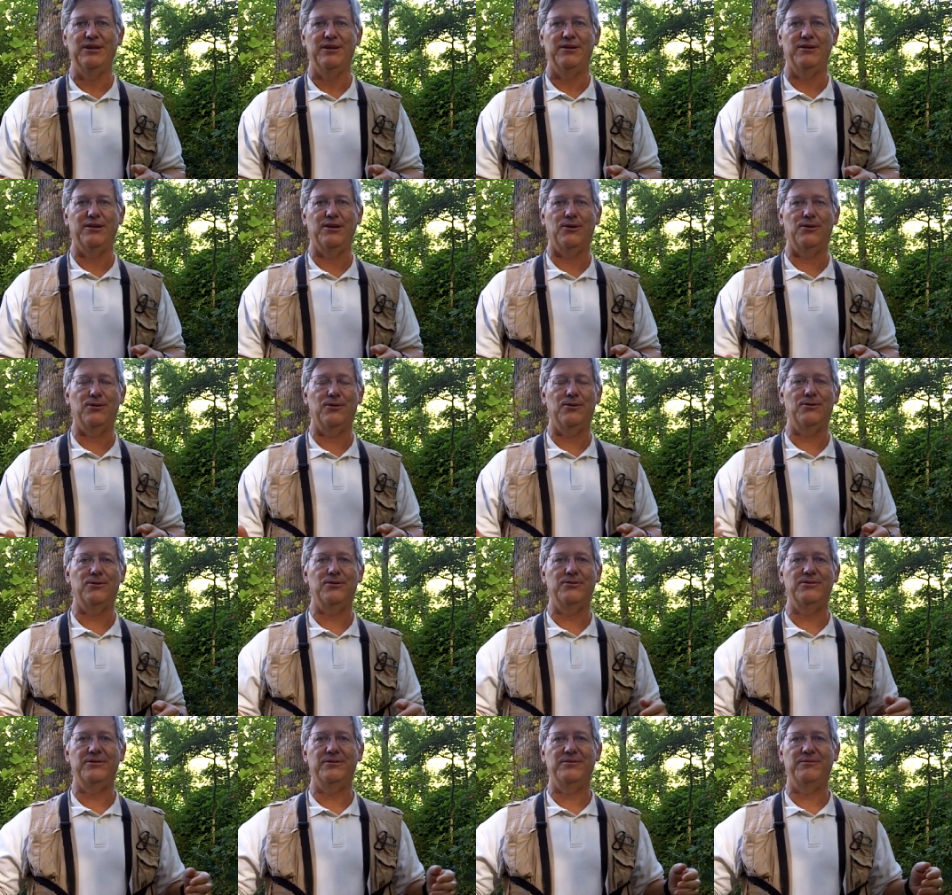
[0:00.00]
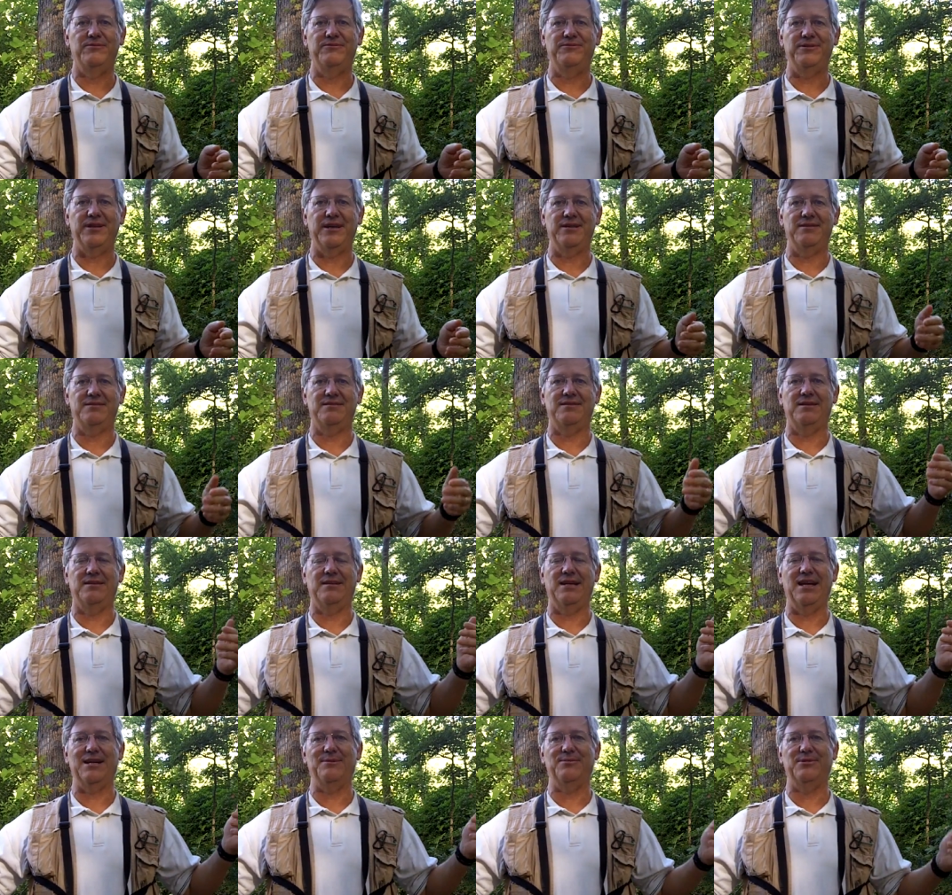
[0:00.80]
the old
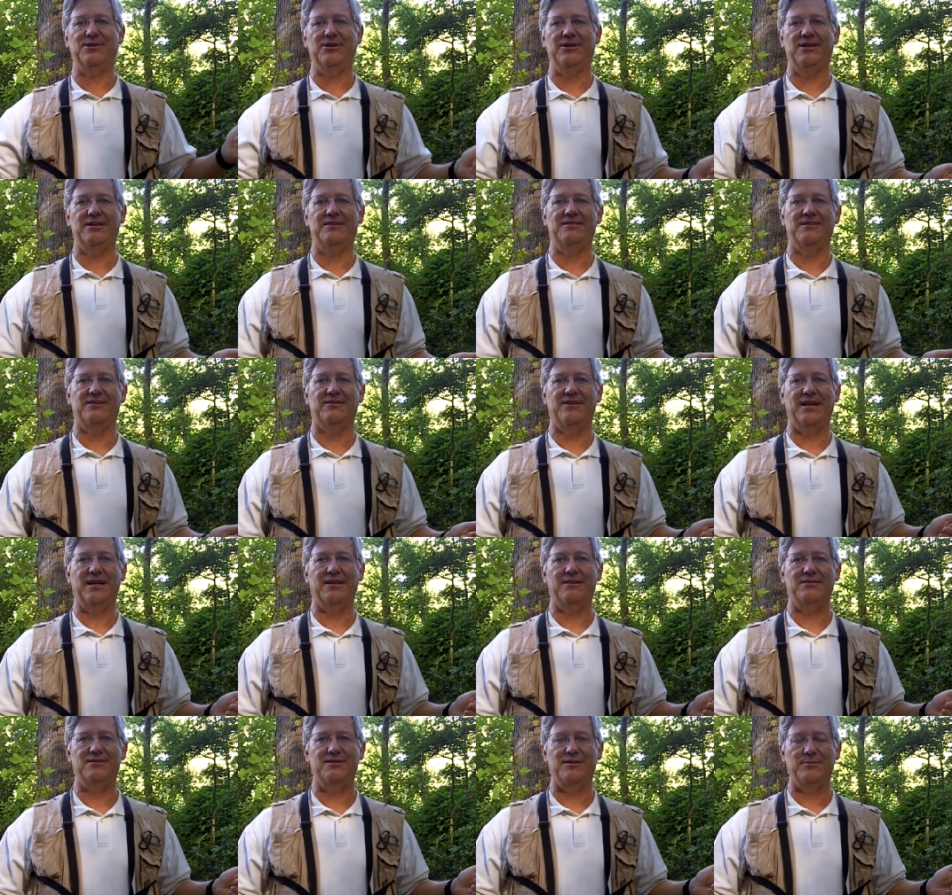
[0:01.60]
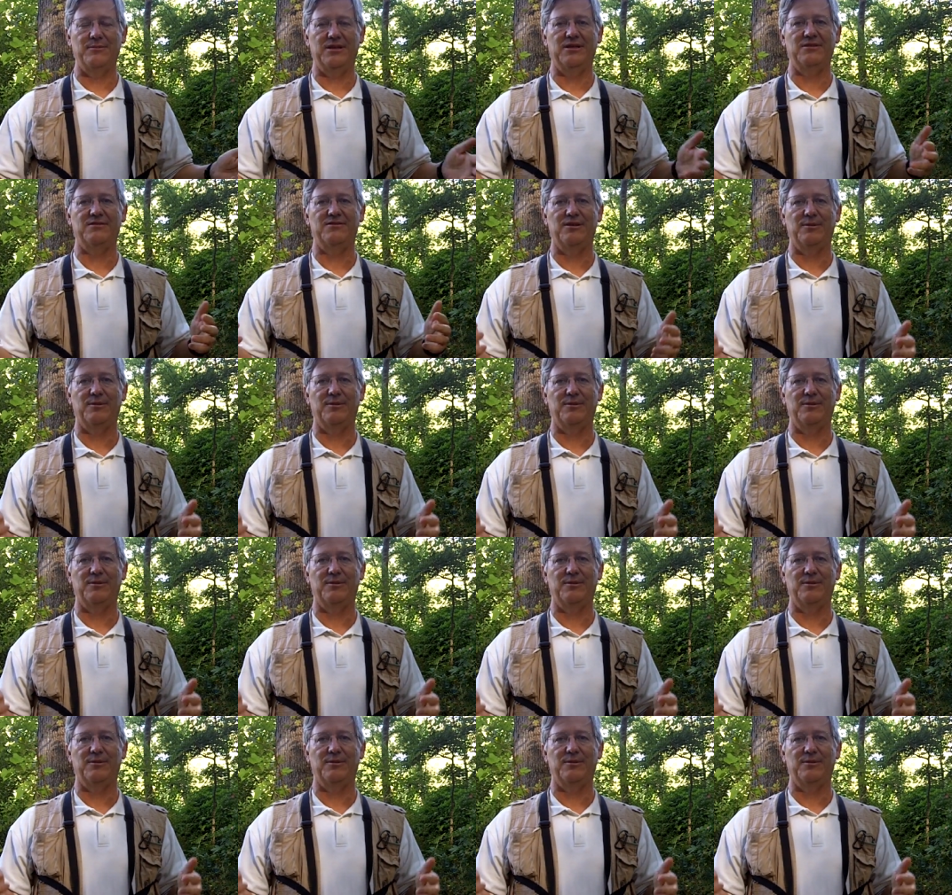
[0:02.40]
fancy neighborhoods in